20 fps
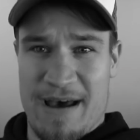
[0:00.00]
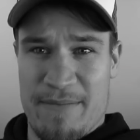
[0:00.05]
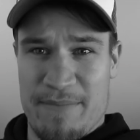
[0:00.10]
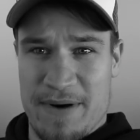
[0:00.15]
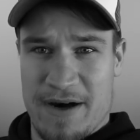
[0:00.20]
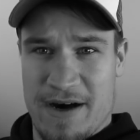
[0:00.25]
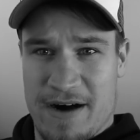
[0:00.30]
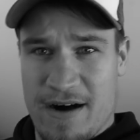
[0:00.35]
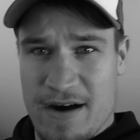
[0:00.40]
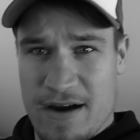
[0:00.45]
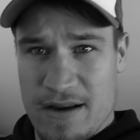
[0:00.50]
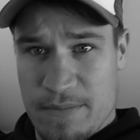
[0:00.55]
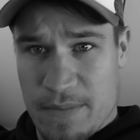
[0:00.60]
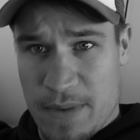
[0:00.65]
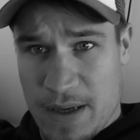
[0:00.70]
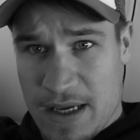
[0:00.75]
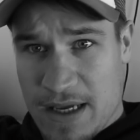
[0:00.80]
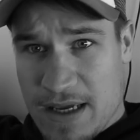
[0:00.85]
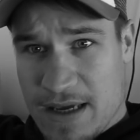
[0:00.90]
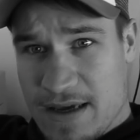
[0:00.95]
And behind
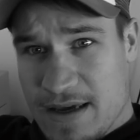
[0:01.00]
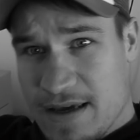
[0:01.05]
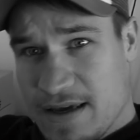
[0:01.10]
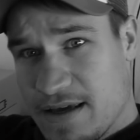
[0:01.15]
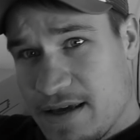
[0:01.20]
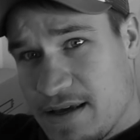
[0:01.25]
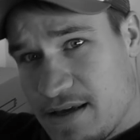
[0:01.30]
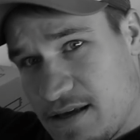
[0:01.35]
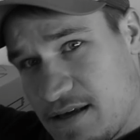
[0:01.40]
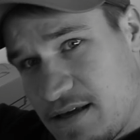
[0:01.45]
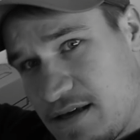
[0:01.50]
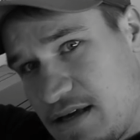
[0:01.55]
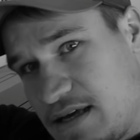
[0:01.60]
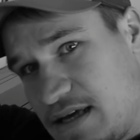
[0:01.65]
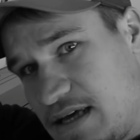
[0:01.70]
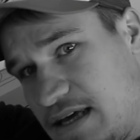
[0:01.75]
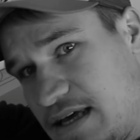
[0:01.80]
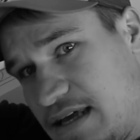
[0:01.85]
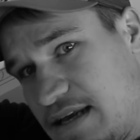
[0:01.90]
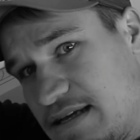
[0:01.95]
me,
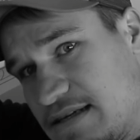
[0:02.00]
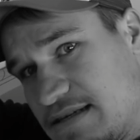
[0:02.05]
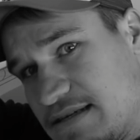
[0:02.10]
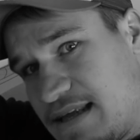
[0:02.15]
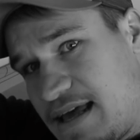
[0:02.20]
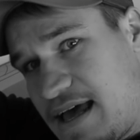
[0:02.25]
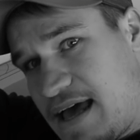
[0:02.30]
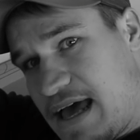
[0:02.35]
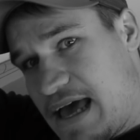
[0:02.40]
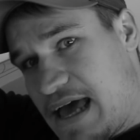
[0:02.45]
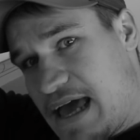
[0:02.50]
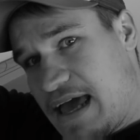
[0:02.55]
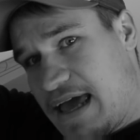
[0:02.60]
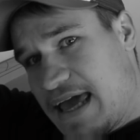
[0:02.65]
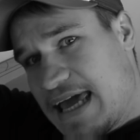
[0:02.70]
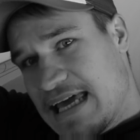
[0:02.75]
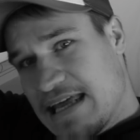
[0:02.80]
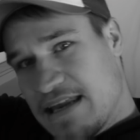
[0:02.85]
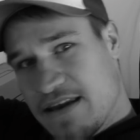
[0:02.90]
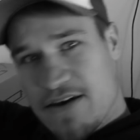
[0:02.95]
it is there
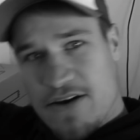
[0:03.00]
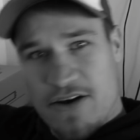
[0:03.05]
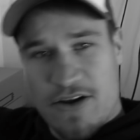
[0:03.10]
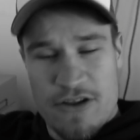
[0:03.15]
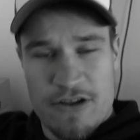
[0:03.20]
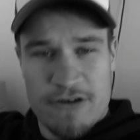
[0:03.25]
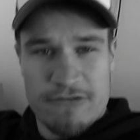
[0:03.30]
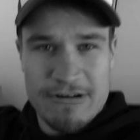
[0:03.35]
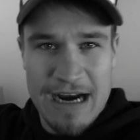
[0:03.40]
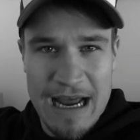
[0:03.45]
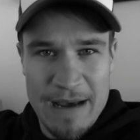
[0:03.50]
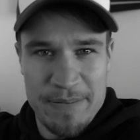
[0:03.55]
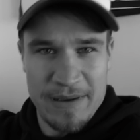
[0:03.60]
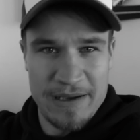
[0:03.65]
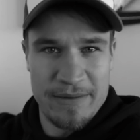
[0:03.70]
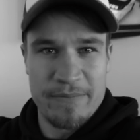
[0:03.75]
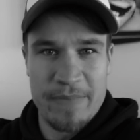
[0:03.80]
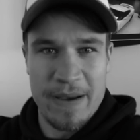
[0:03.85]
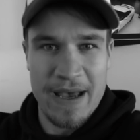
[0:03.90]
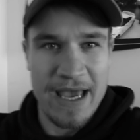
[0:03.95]
in the
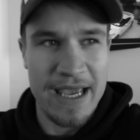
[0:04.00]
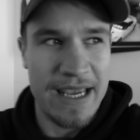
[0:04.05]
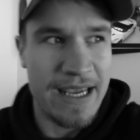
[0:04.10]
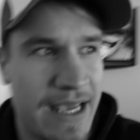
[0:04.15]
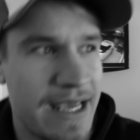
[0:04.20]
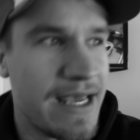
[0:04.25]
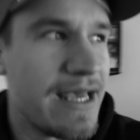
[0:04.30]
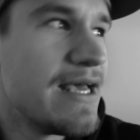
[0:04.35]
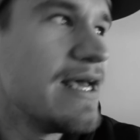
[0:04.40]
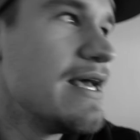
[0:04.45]
wrapping bay.